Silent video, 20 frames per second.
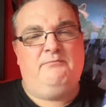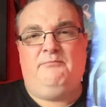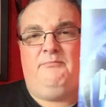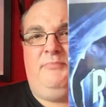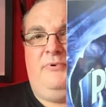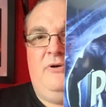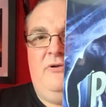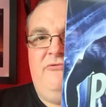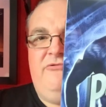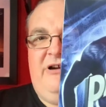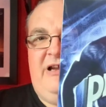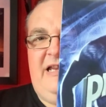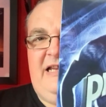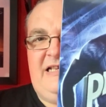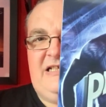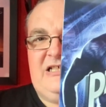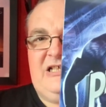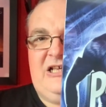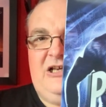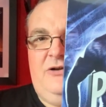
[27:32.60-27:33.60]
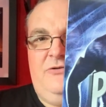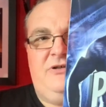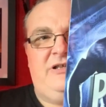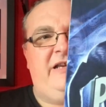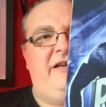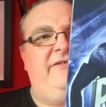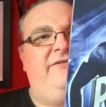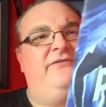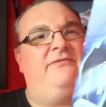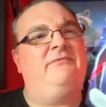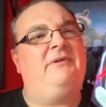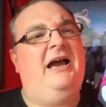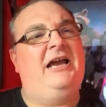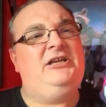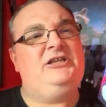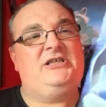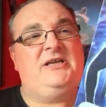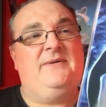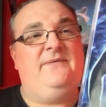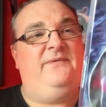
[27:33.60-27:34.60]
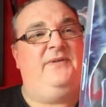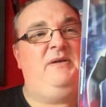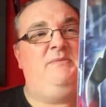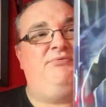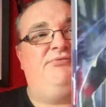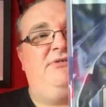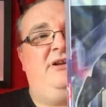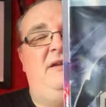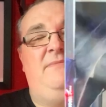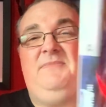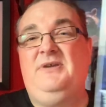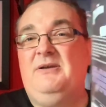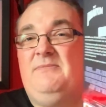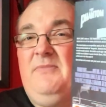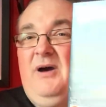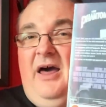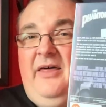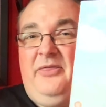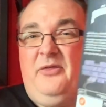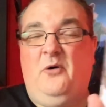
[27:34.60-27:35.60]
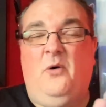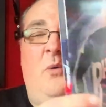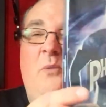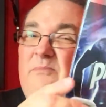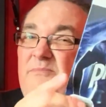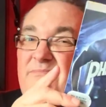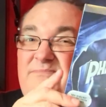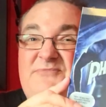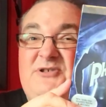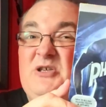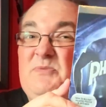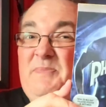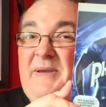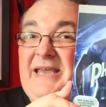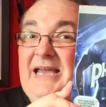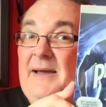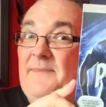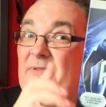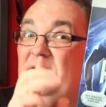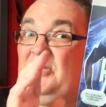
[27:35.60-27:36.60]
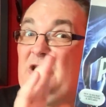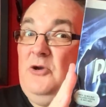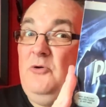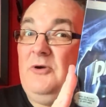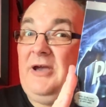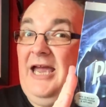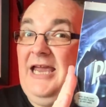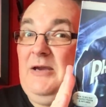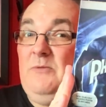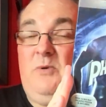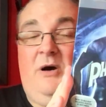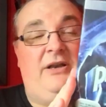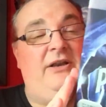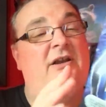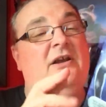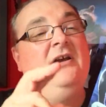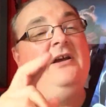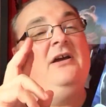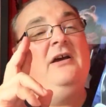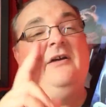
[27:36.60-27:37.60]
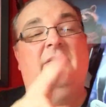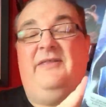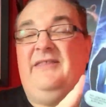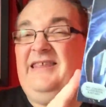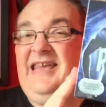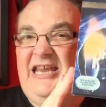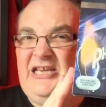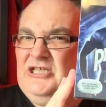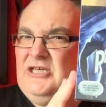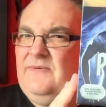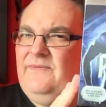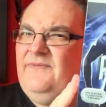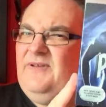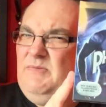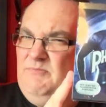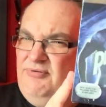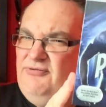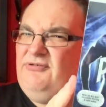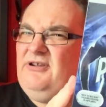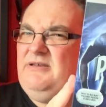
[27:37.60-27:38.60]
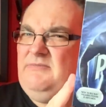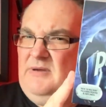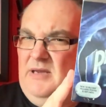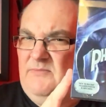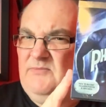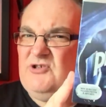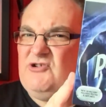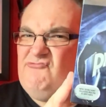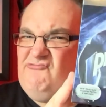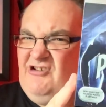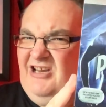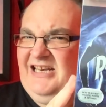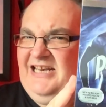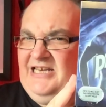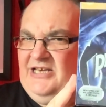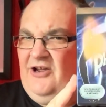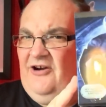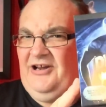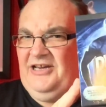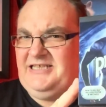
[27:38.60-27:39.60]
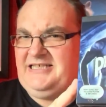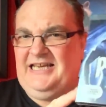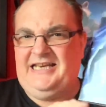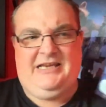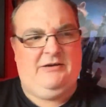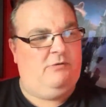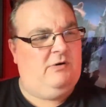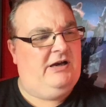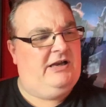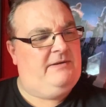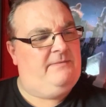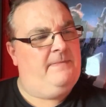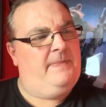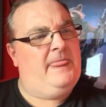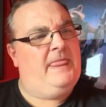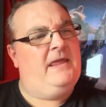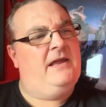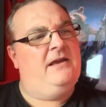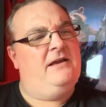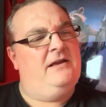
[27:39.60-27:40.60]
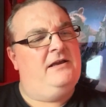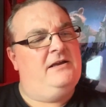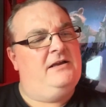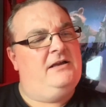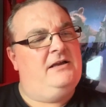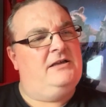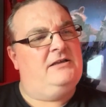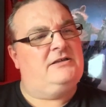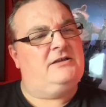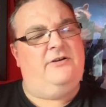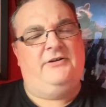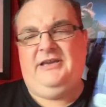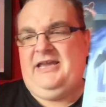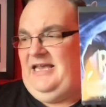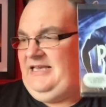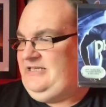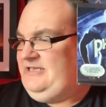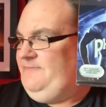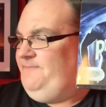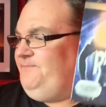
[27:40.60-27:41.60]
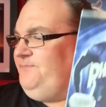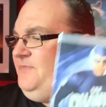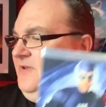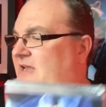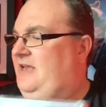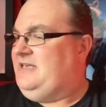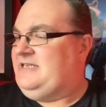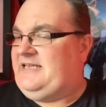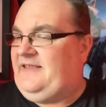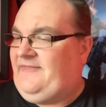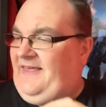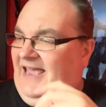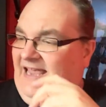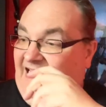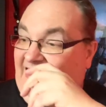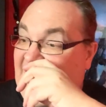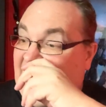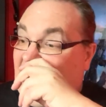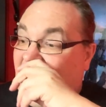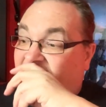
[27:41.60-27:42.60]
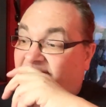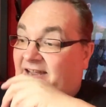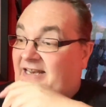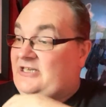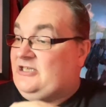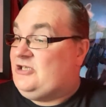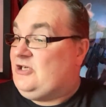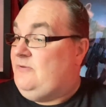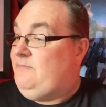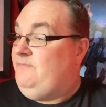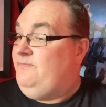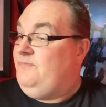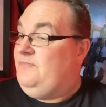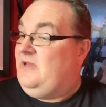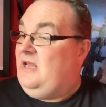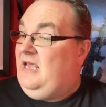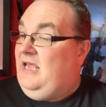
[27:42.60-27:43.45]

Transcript: Blu-ray exclusive, HMV premium. I thought, just pick up the UK one. The HMV premiums are really nice anyway. So yes. So that is The Phantom.